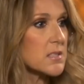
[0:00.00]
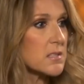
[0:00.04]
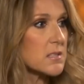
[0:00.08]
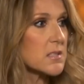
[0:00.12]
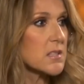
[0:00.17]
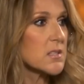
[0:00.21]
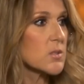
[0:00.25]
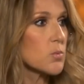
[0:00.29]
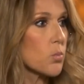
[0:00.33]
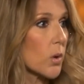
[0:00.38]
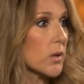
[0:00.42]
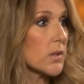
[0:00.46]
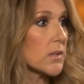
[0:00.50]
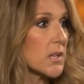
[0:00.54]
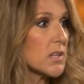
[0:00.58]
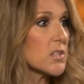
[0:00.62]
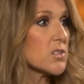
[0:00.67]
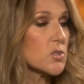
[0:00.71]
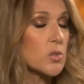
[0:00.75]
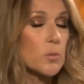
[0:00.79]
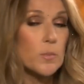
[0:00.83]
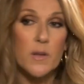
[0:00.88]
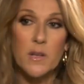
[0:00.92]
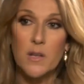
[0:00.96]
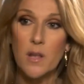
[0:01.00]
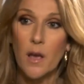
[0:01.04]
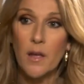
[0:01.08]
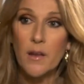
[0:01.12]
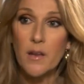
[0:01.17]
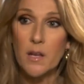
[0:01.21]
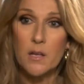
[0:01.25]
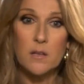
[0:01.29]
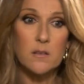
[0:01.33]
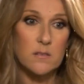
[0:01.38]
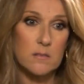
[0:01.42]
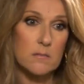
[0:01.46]
of Angelil, Dion
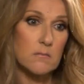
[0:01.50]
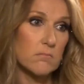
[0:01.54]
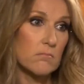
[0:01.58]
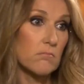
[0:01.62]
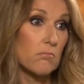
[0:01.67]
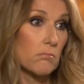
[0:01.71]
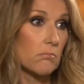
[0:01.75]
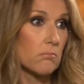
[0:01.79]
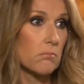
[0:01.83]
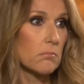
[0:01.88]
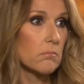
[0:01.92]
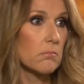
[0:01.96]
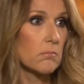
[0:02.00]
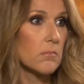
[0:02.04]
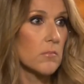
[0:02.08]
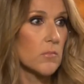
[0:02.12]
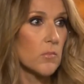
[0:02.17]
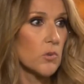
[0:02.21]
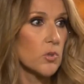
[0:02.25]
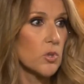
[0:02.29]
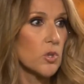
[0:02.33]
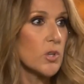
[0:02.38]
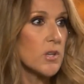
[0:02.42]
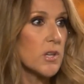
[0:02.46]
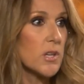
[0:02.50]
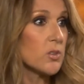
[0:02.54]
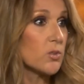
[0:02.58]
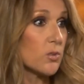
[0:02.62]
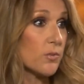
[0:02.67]
faced the difficult task of